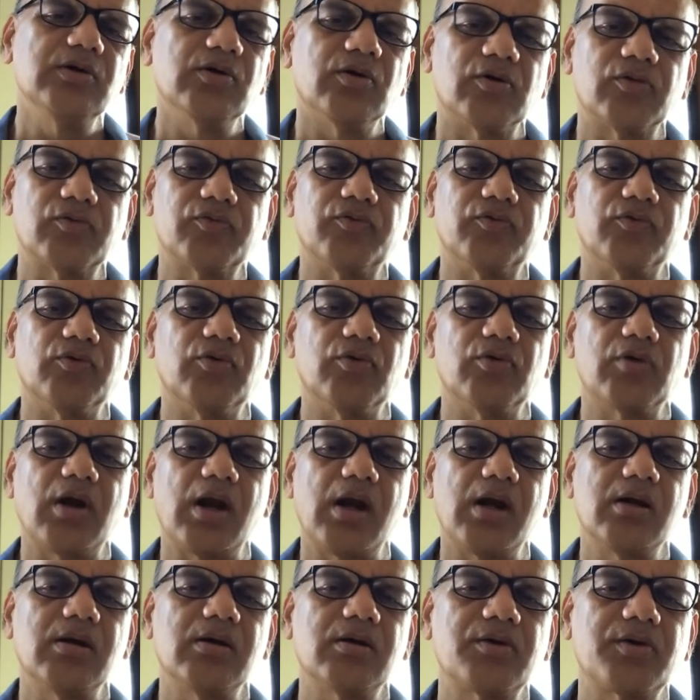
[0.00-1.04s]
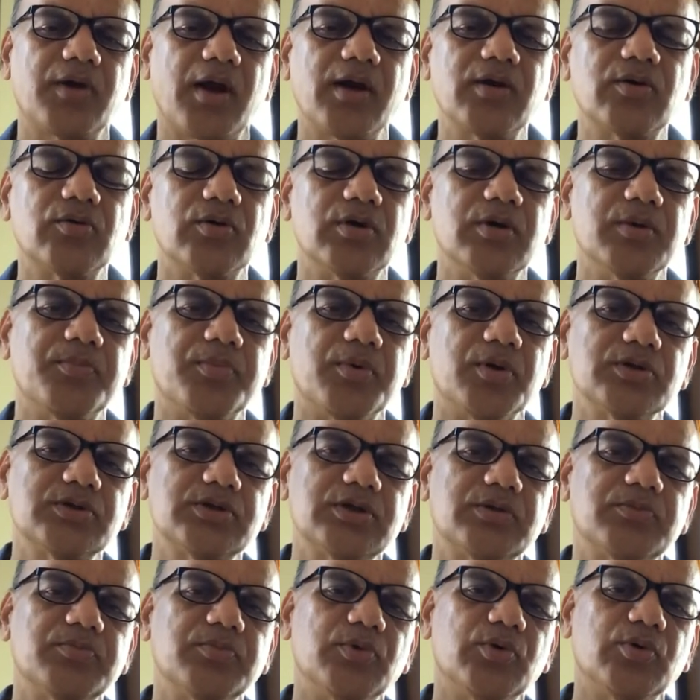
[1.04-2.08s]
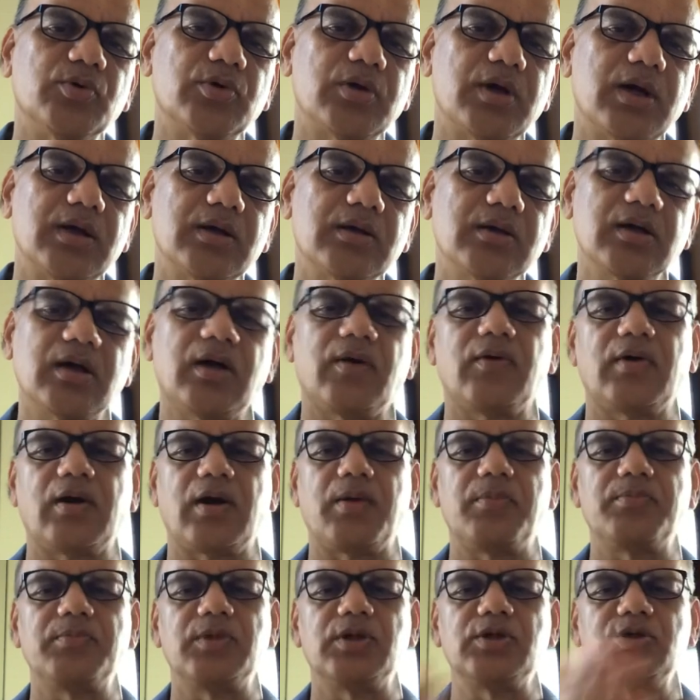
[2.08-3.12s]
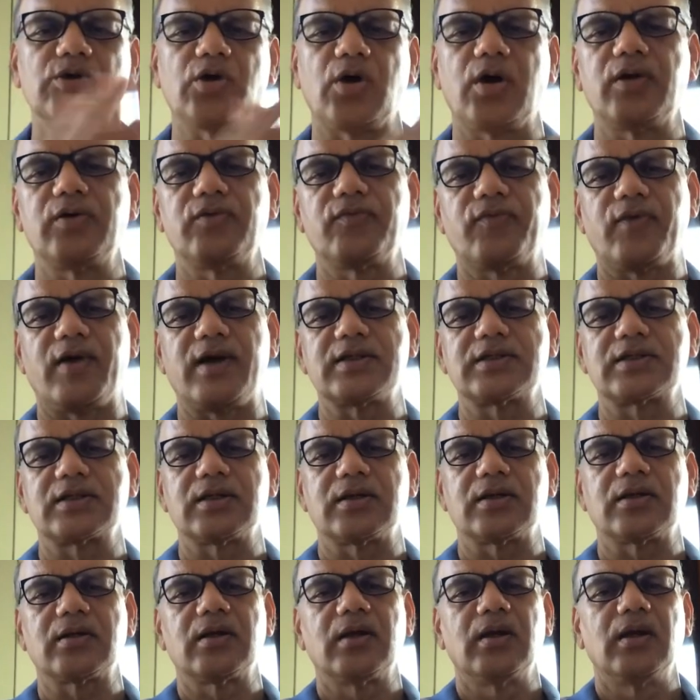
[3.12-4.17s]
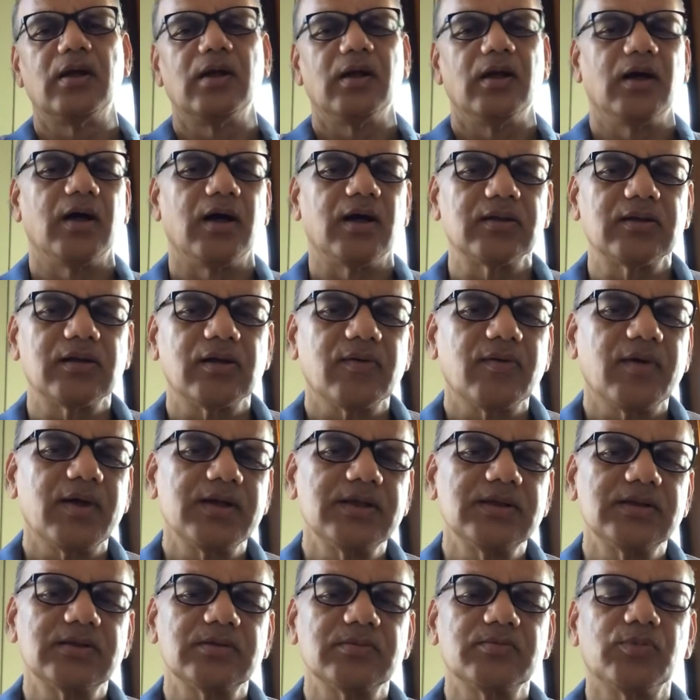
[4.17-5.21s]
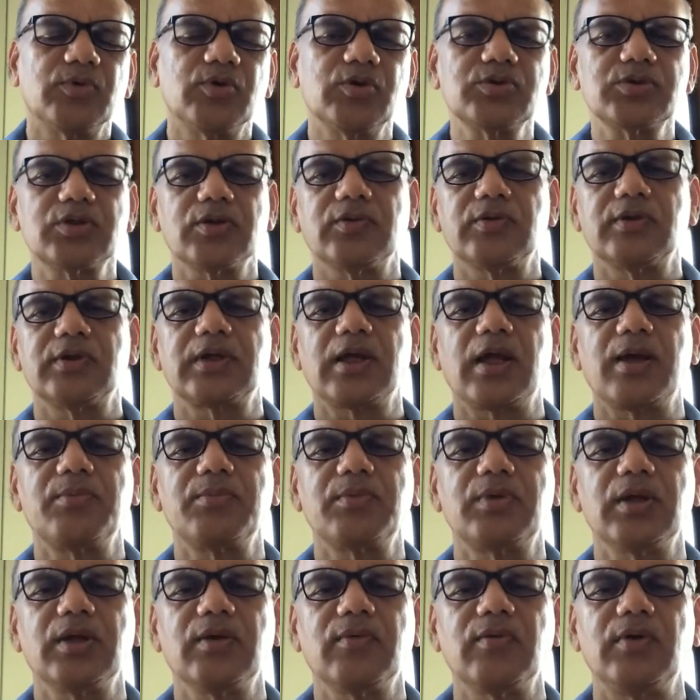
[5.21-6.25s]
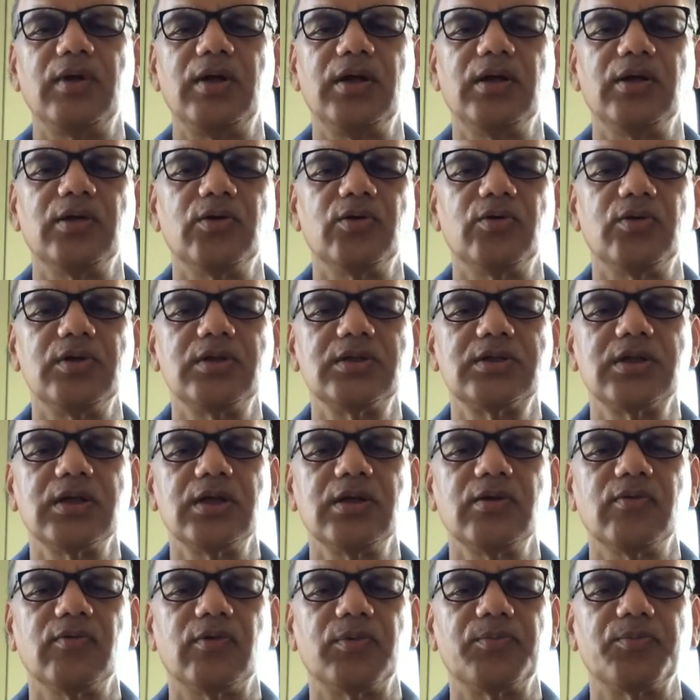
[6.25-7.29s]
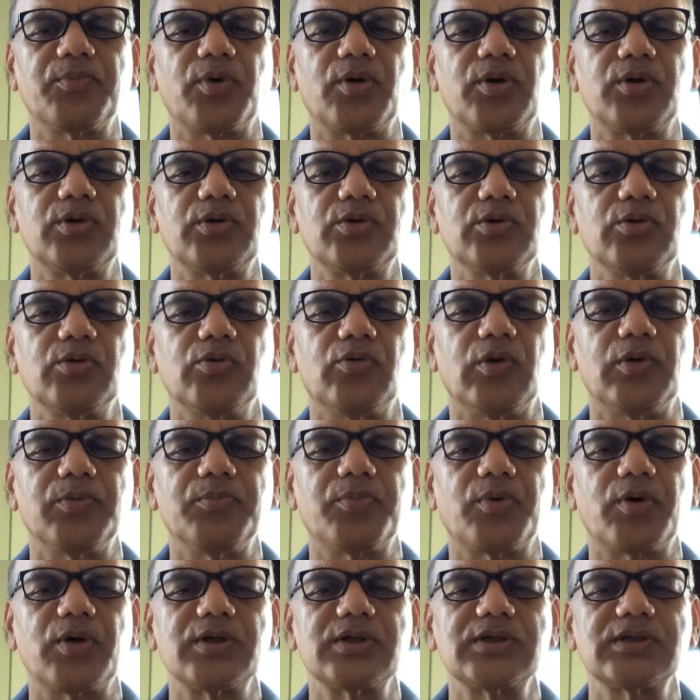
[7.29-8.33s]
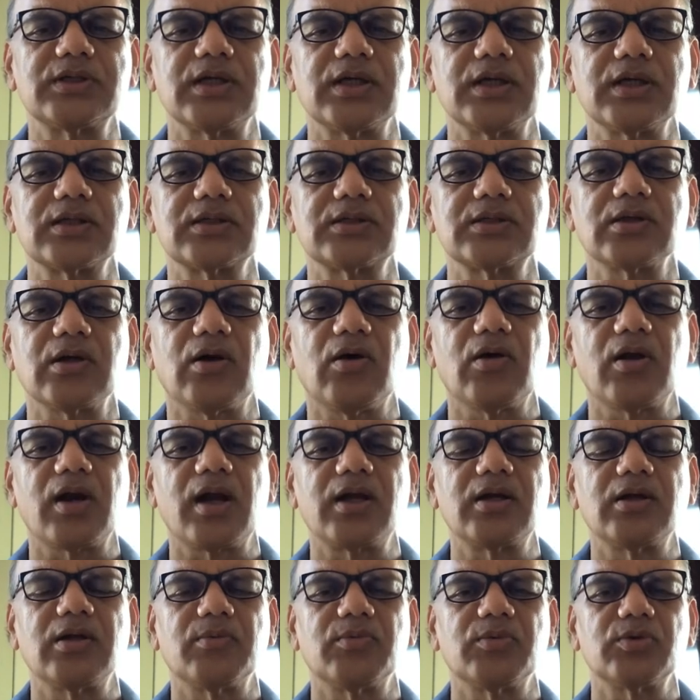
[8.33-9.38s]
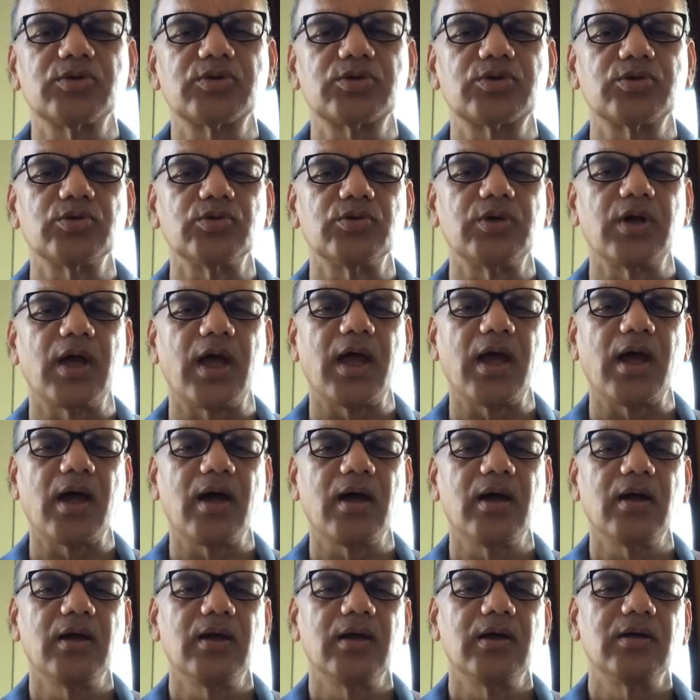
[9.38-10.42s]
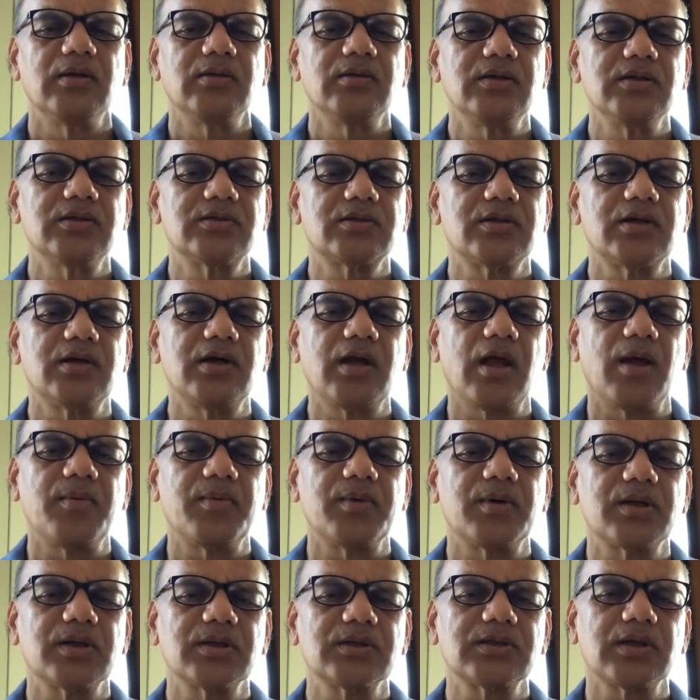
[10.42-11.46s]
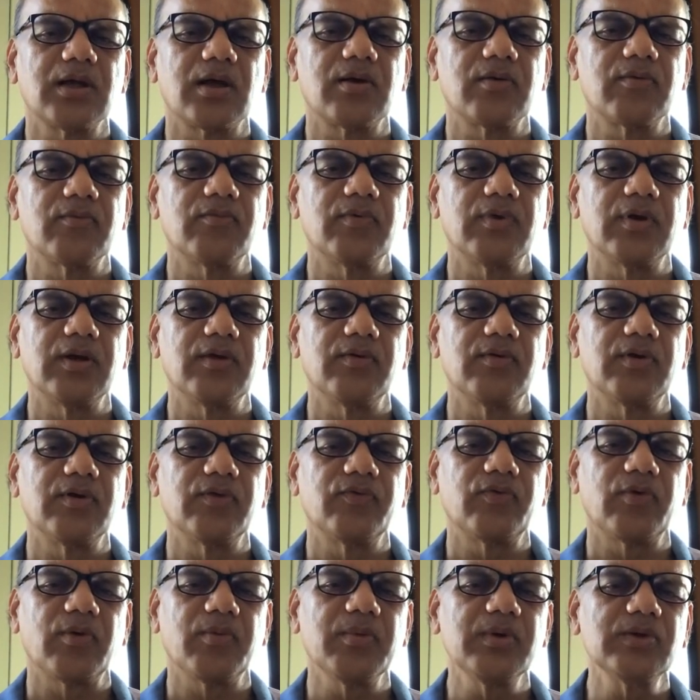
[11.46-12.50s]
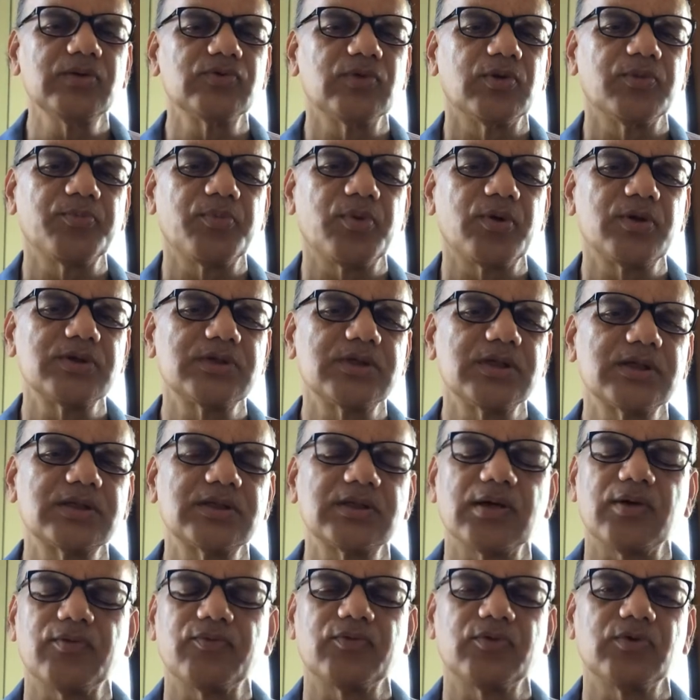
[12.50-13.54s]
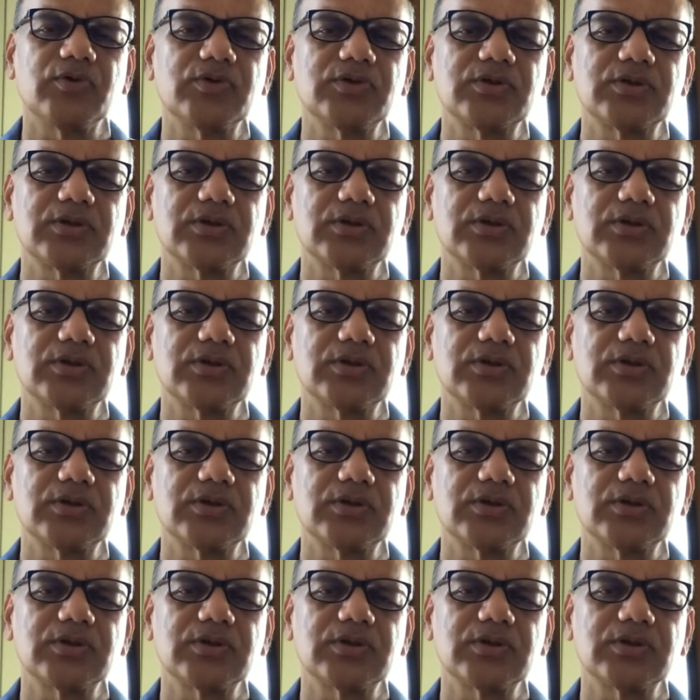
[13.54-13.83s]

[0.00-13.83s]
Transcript: or 4 and try to deposit more and cover up the joint faster. Otherwise, most of the time TIG welding you will see 1.2, 1.6 or at the most 2 dia. These 3 diameters are very famous. 1.6 of course